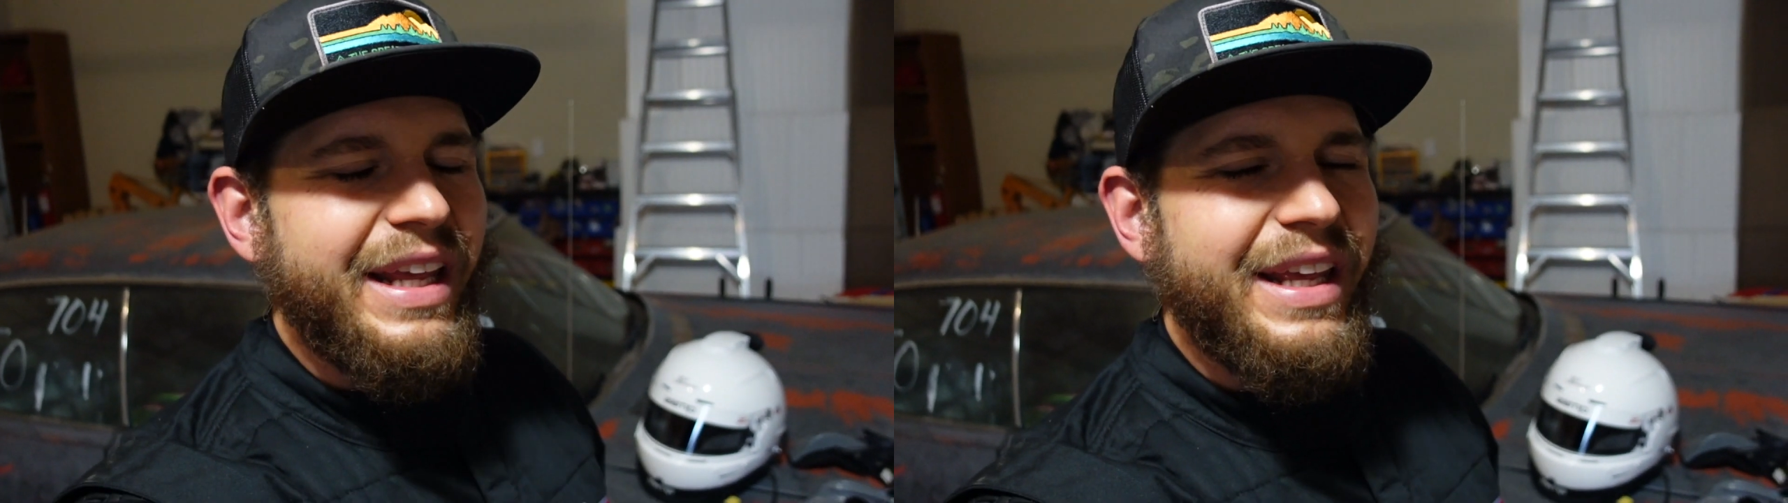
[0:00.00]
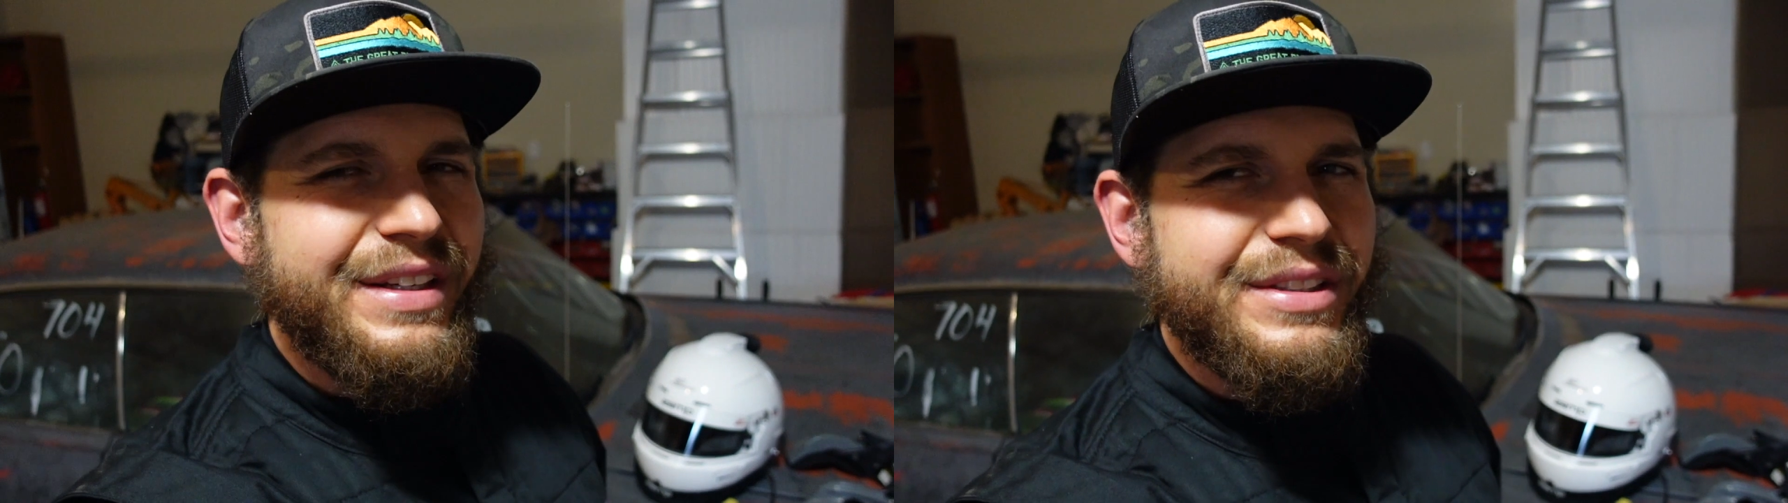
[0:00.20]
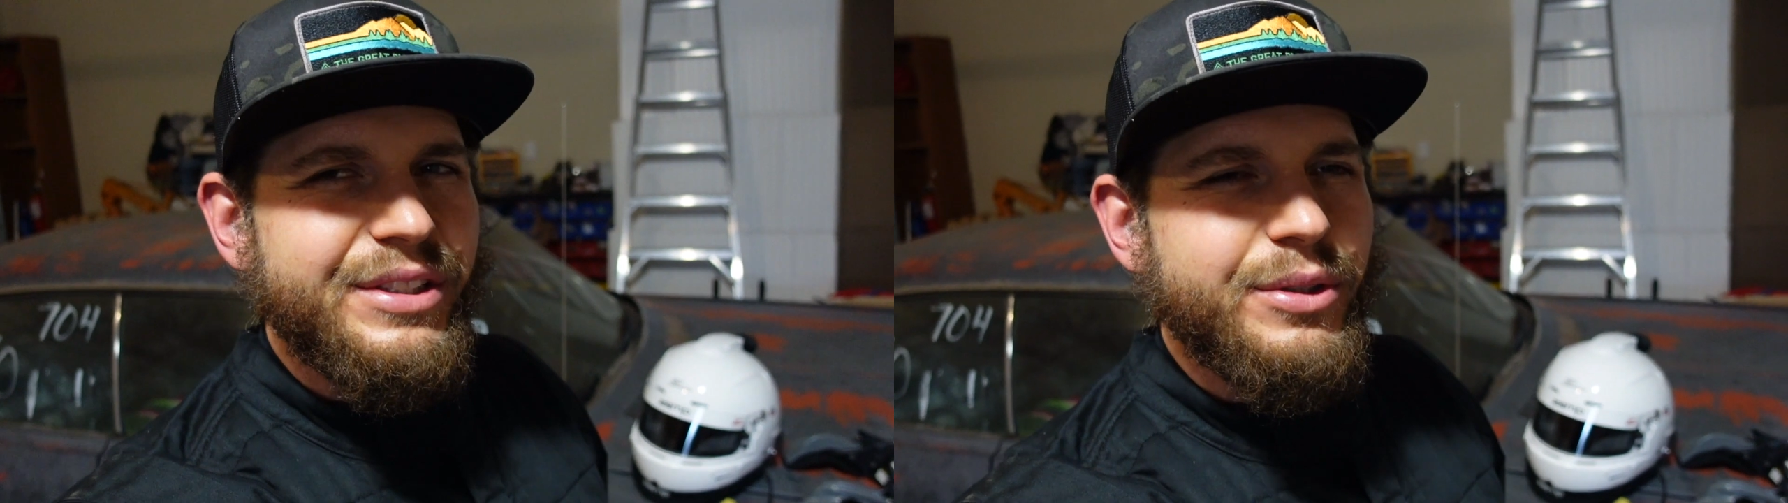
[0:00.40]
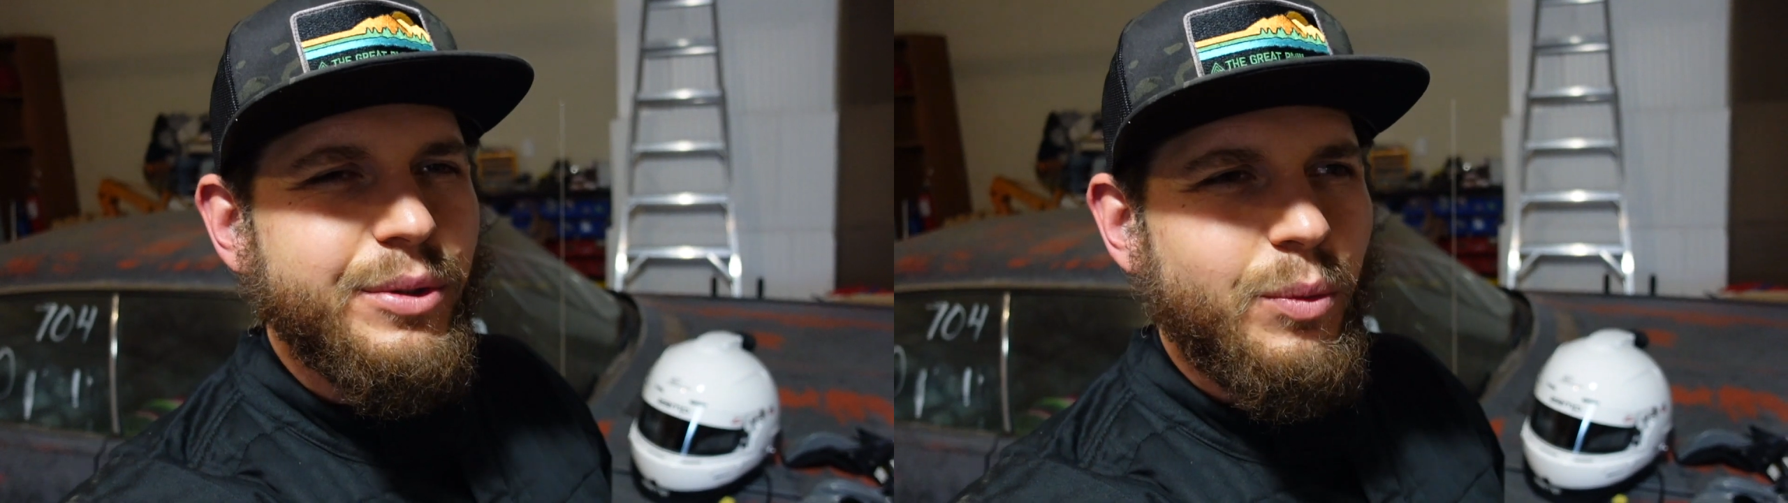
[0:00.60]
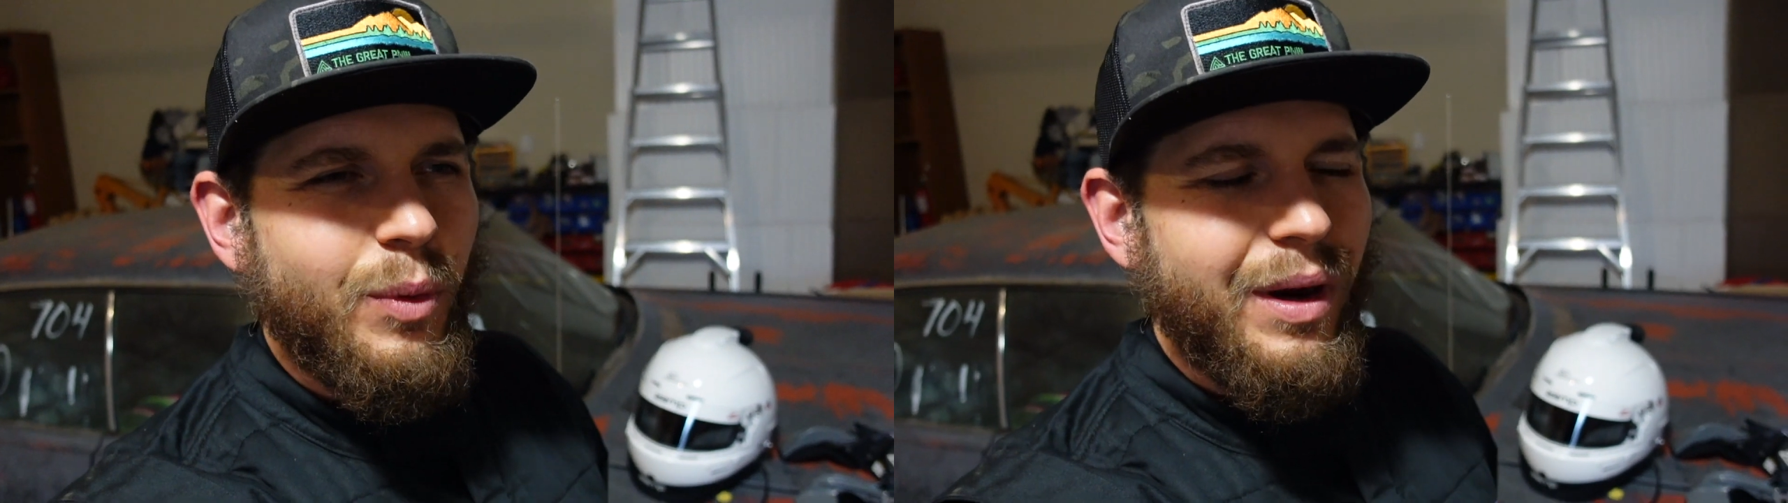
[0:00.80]

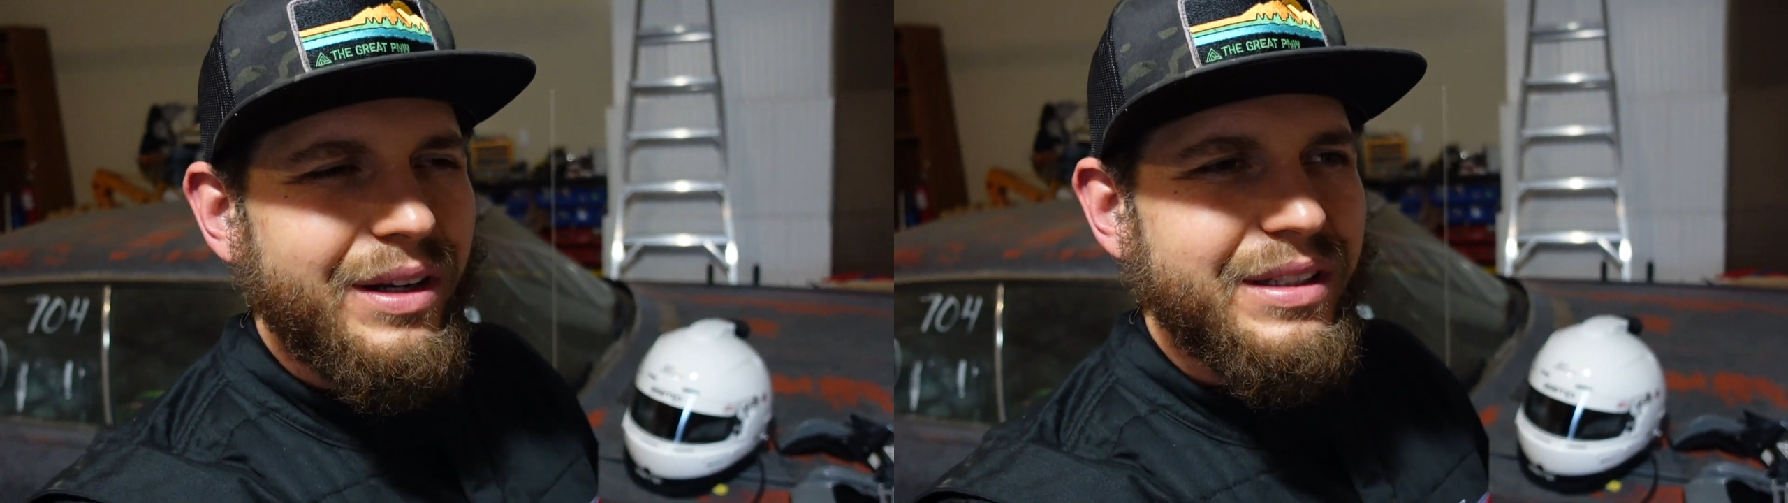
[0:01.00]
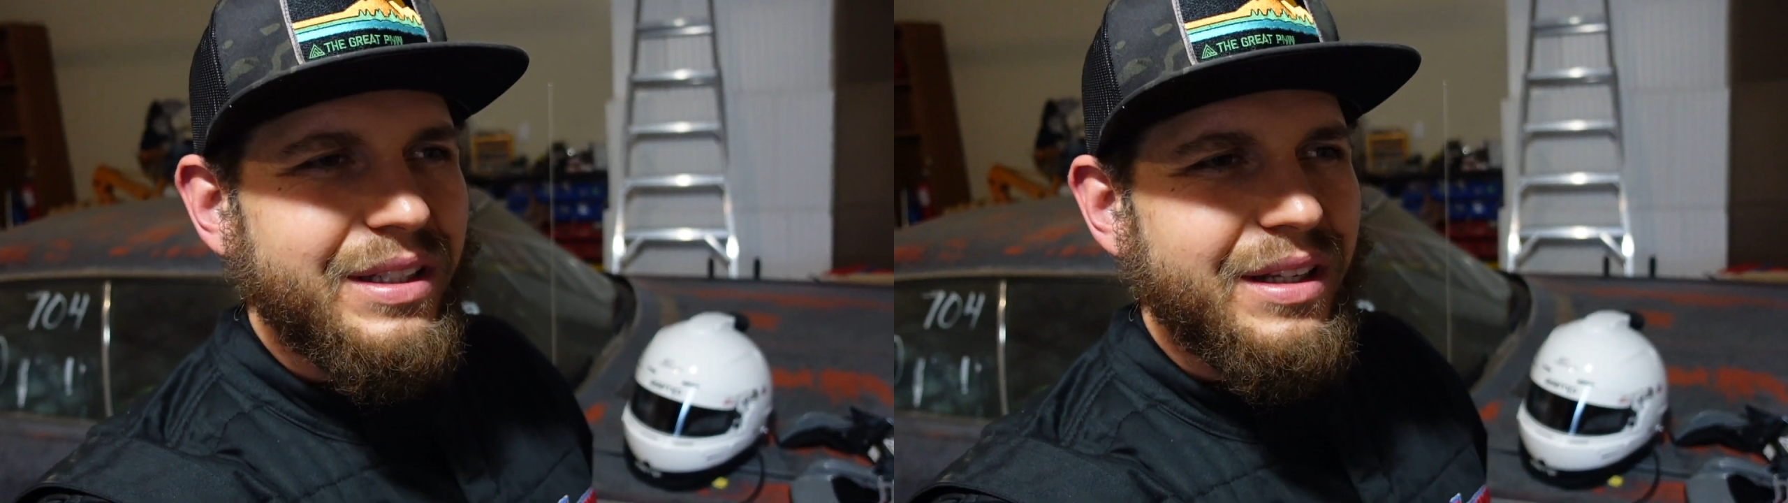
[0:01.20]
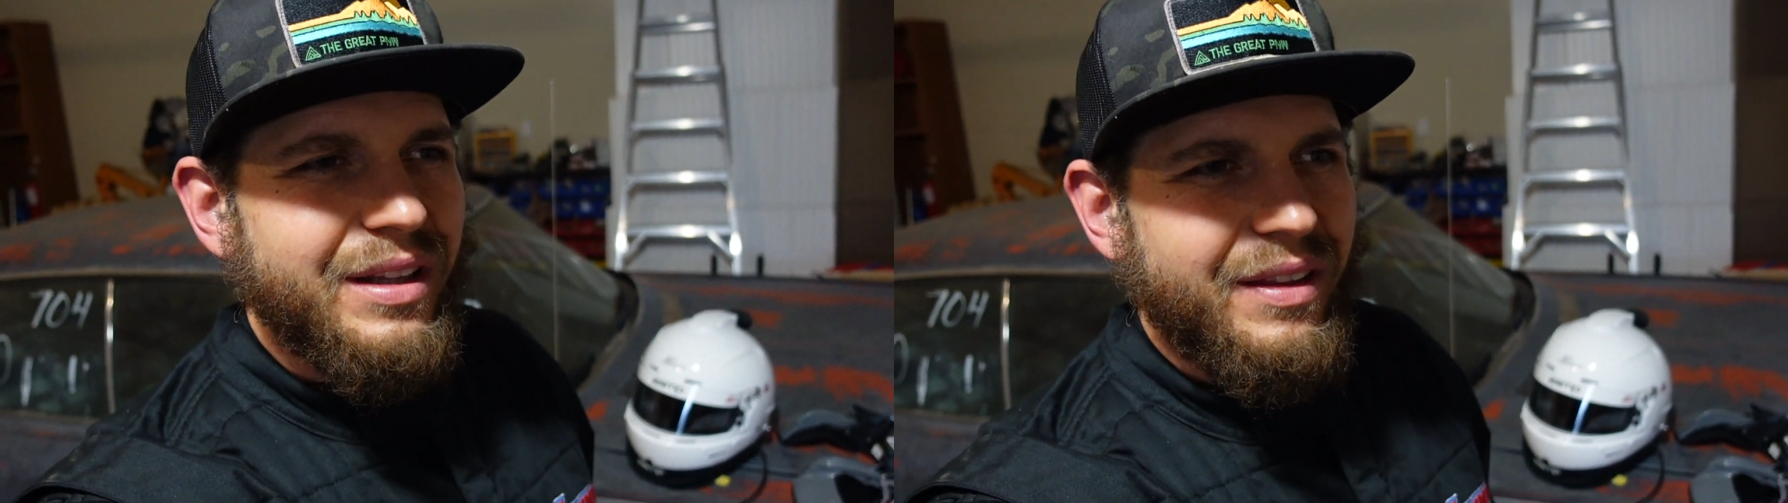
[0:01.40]
into what